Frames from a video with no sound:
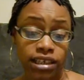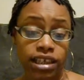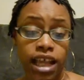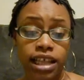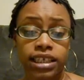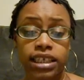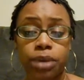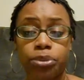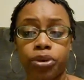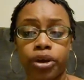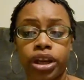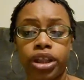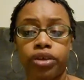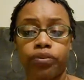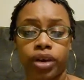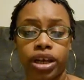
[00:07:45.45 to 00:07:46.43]
that separated
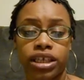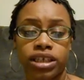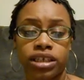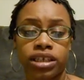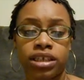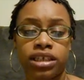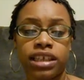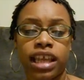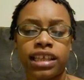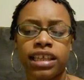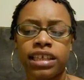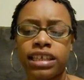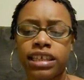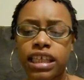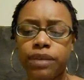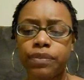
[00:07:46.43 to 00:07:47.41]
the races that the
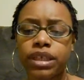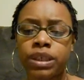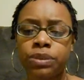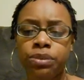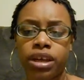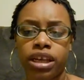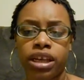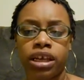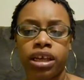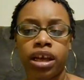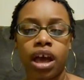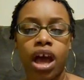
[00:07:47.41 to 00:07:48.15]
deepest meaning